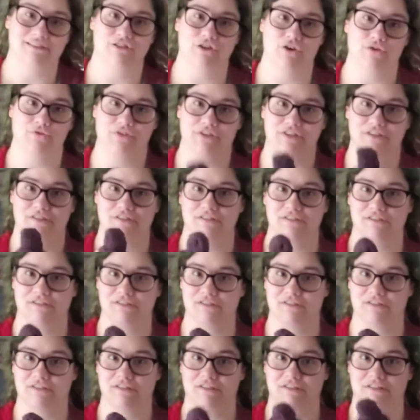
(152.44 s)
so this
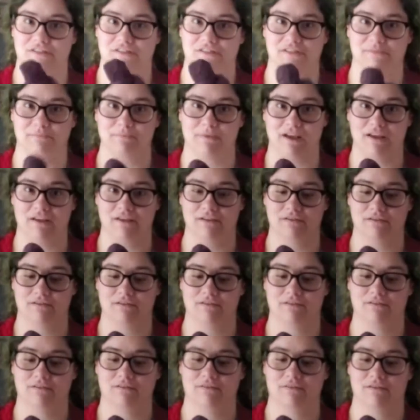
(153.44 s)
is my
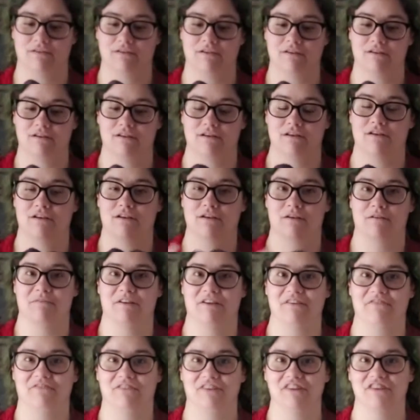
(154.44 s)

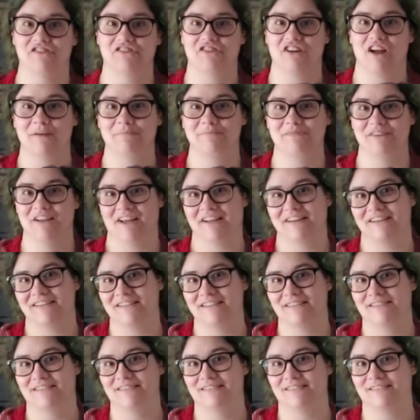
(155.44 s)
finished
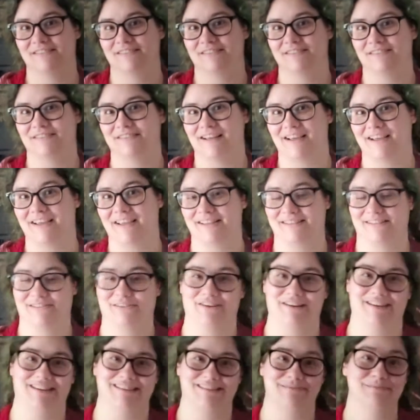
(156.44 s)
object. I guess
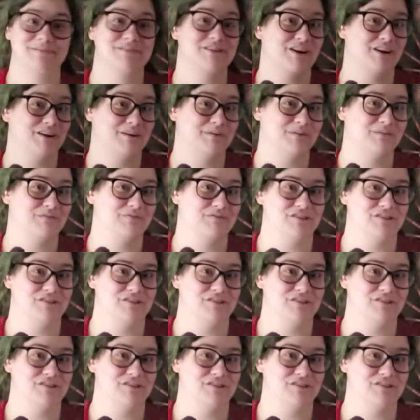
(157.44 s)
I'm starting with